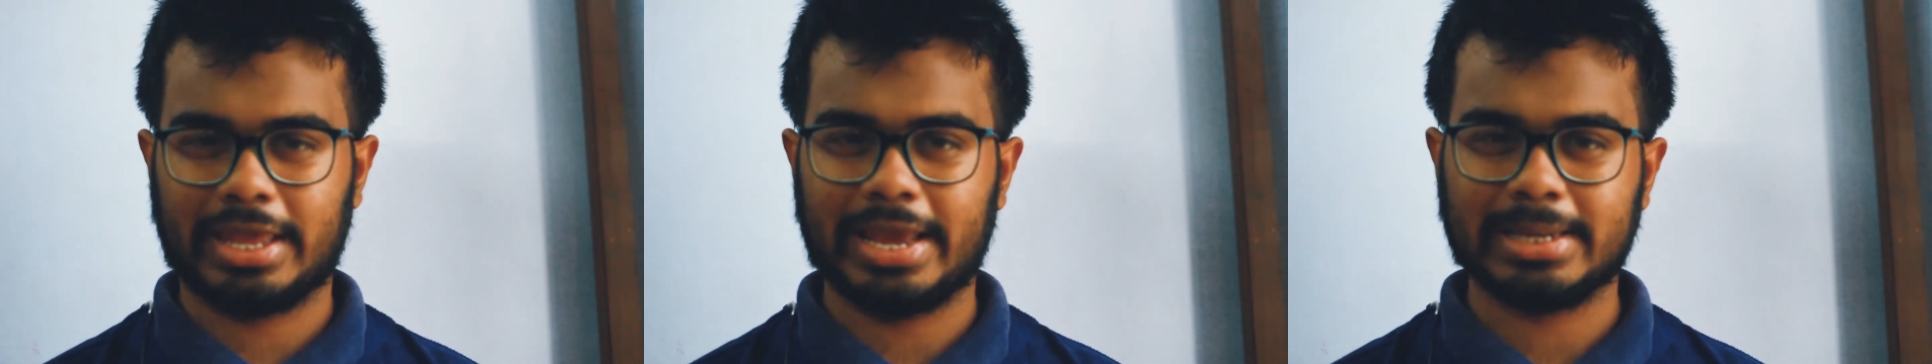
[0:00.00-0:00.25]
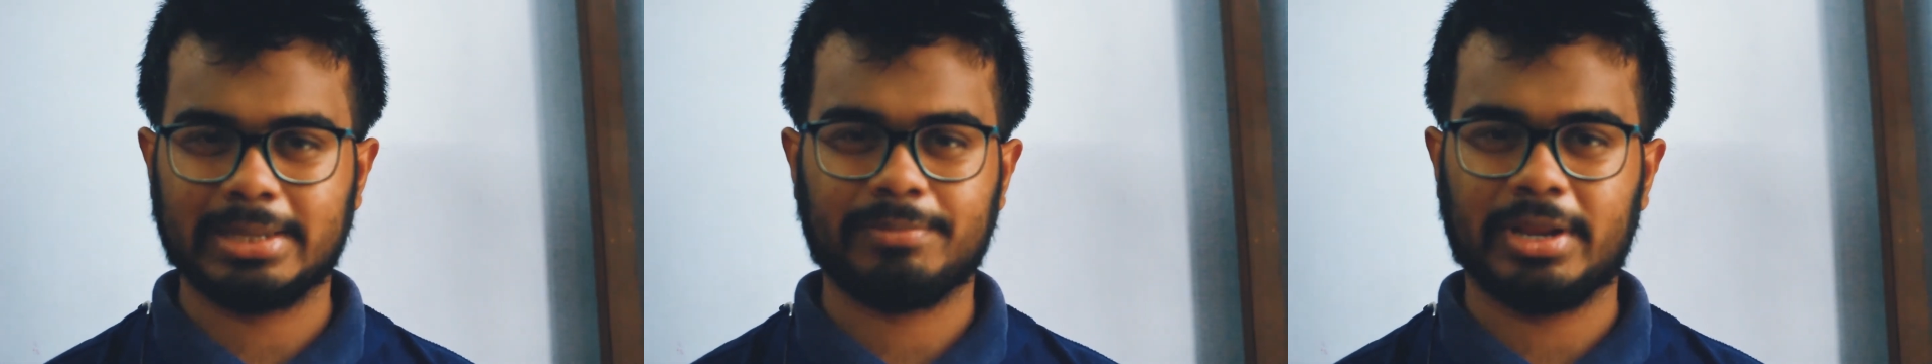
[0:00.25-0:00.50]

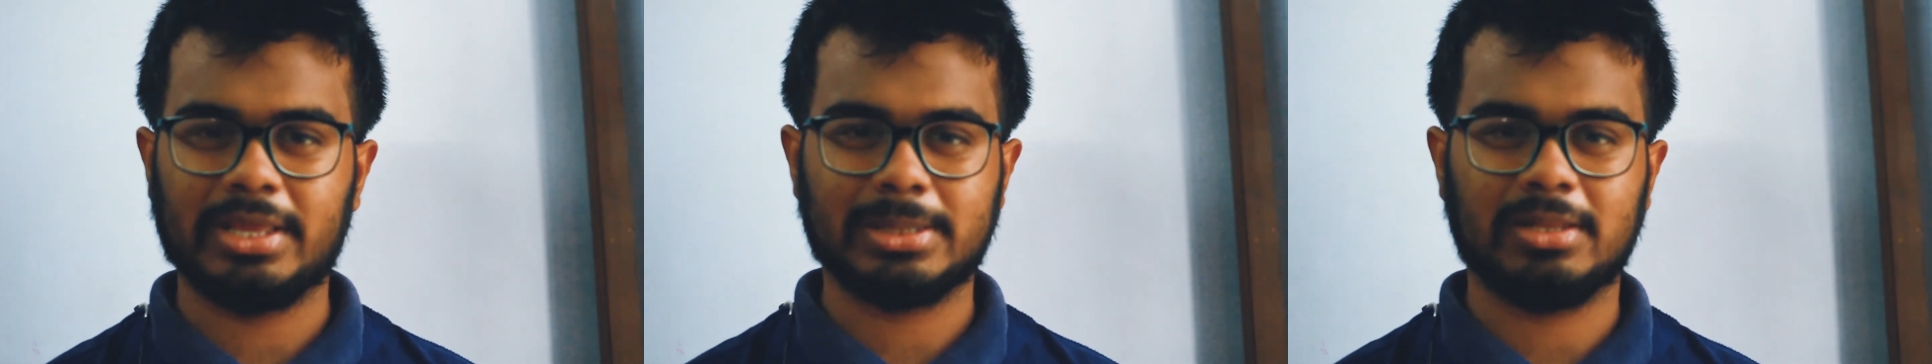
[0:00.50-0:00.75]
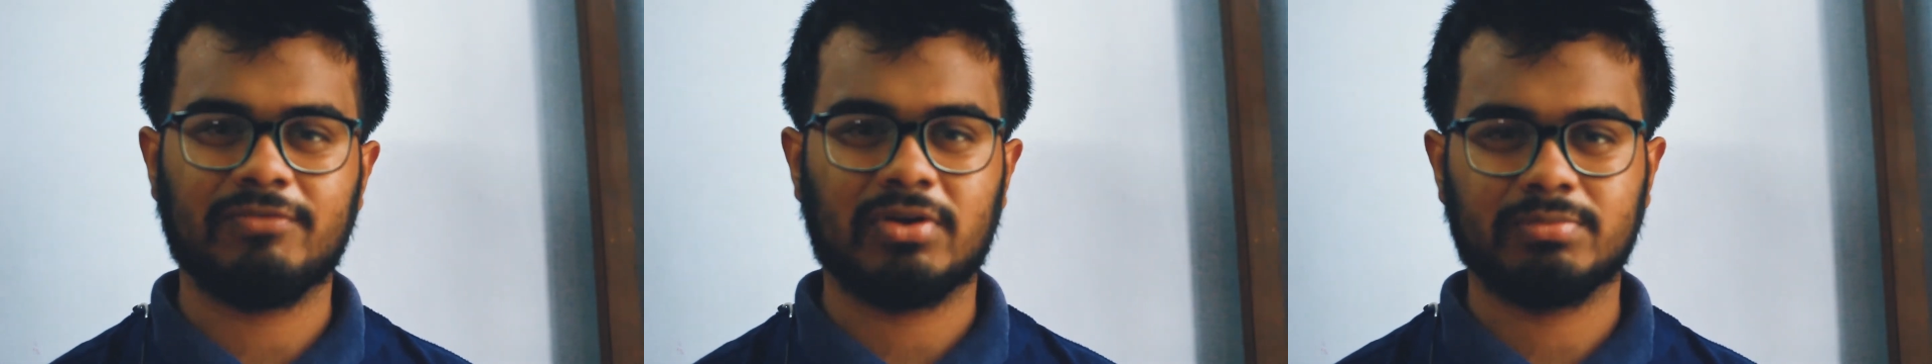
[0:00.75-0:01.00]
get it very
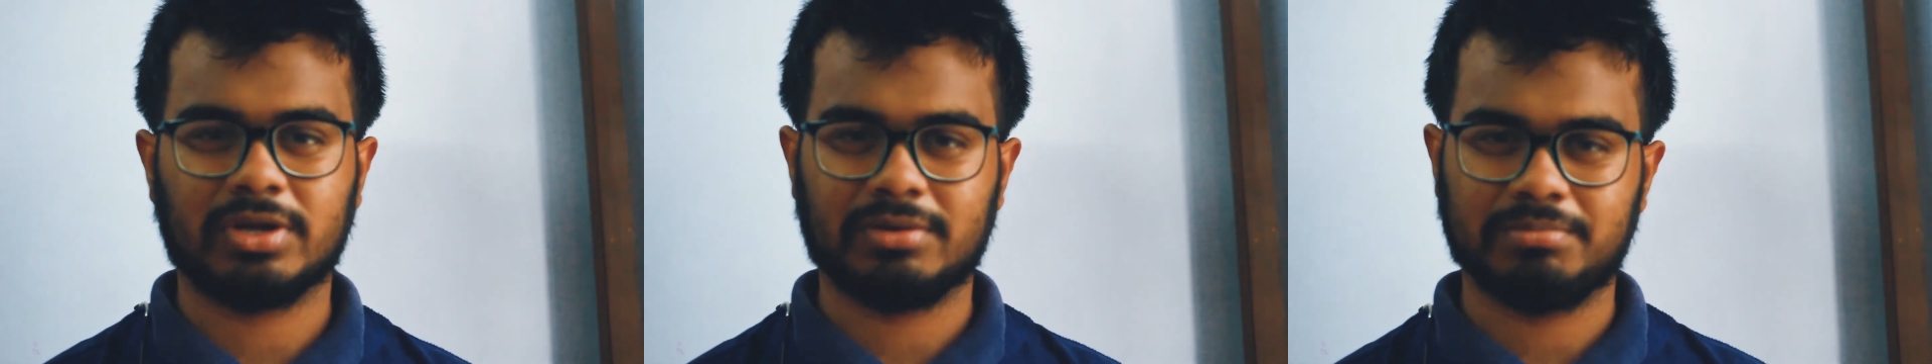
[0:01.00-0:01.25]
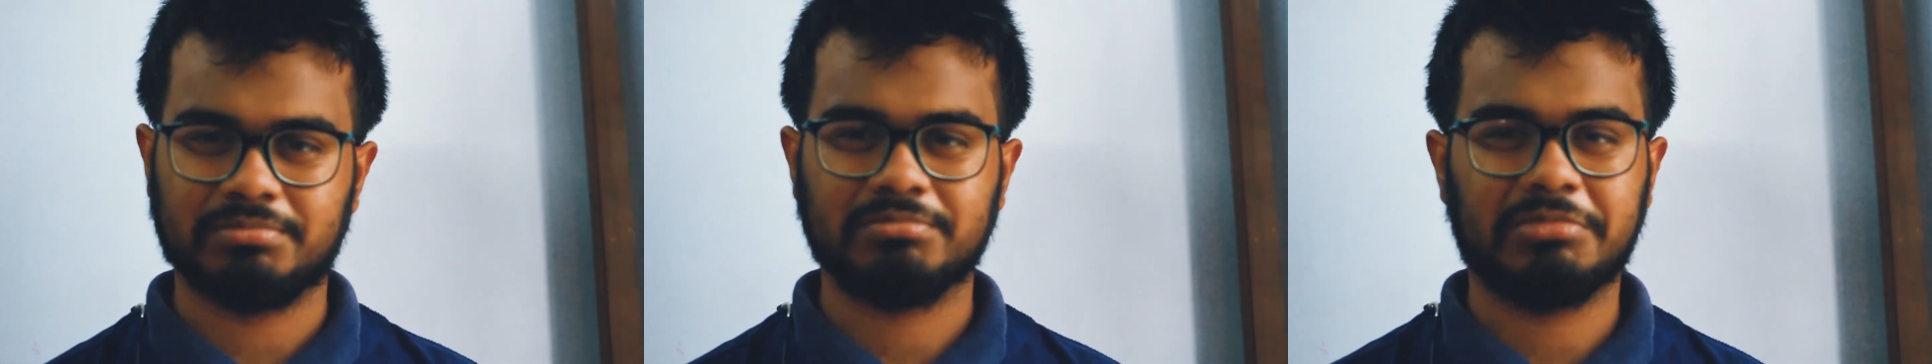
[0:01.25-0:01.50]
easily from
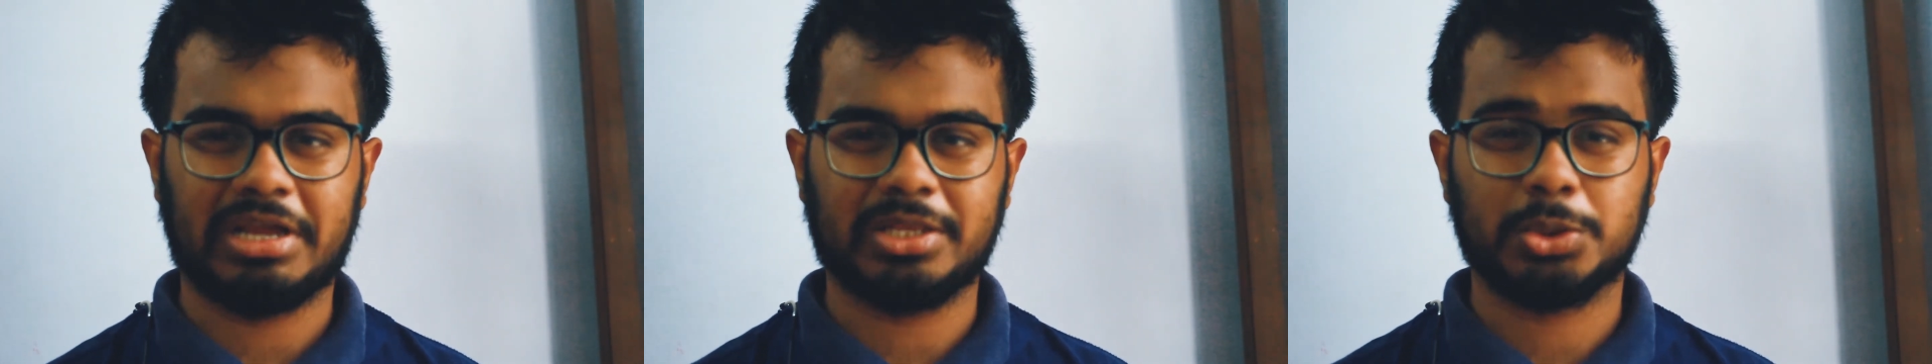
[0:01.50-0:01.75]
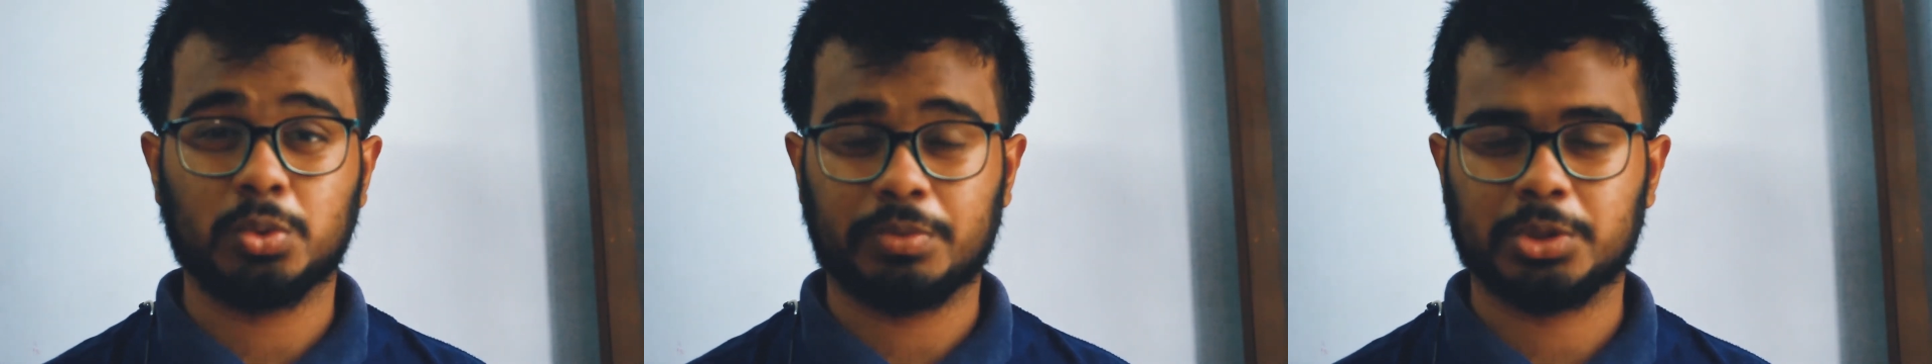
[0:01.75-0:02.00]
the
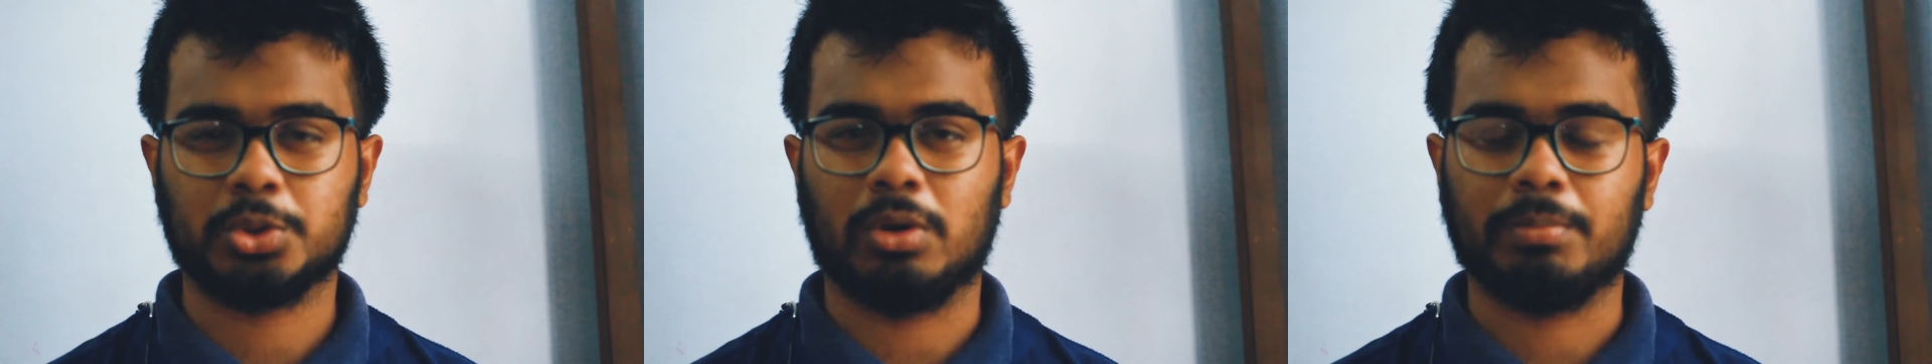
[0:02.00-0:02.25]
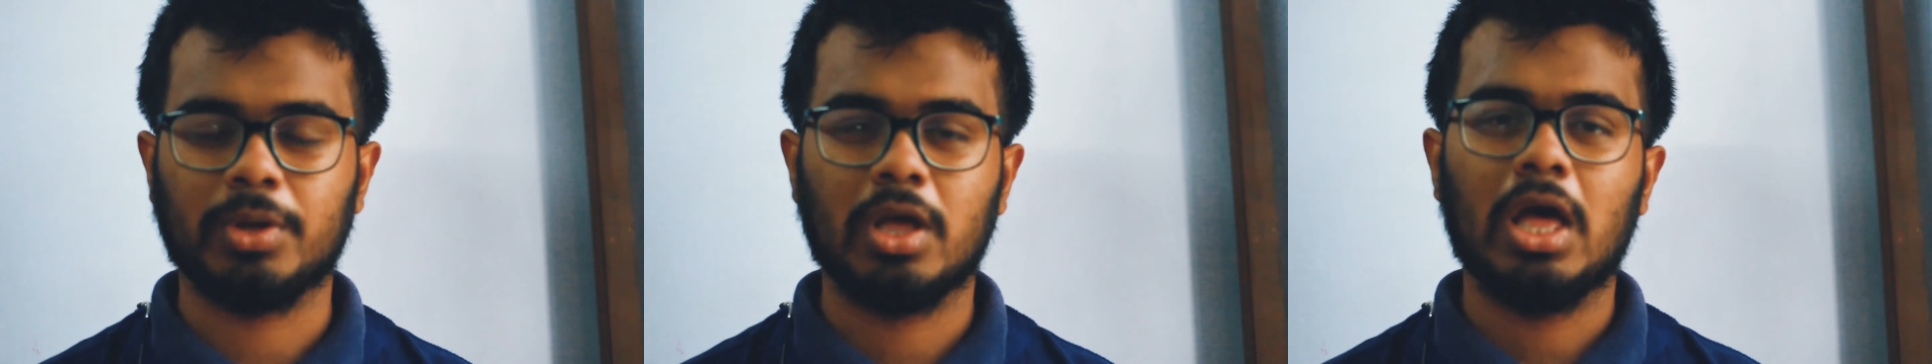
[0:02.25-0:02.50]
nearest super shop.